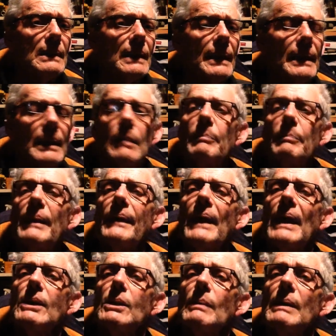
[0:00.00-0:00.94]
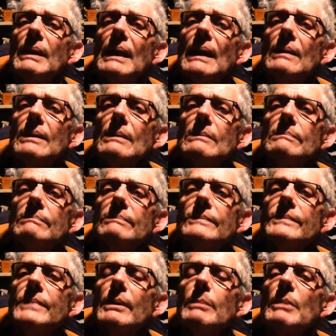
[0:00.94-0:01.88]
Anyhow, but thank you anyhow, Dil.
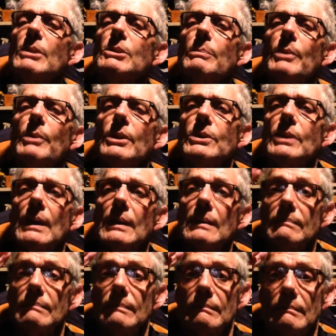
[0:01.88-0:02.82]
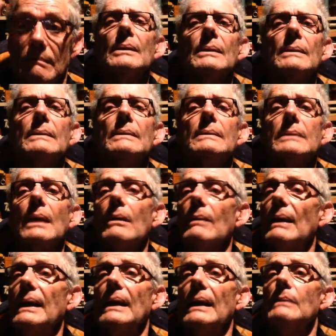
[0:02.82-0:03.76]
Very much appreciated. So
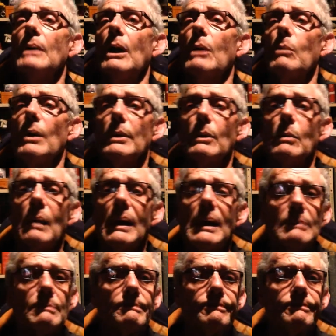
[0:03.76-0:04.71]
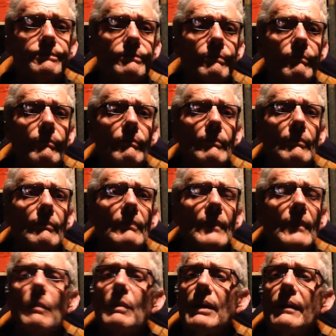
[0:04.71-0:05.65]
anyhow, I want to
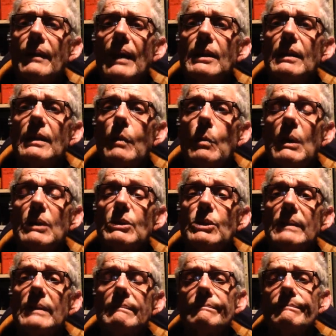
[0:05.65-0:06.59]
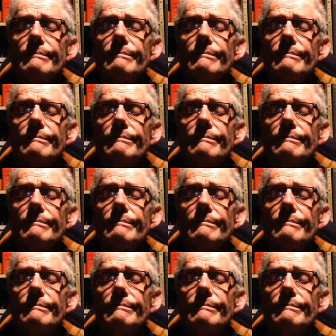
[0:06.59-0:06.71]
thank you for watching.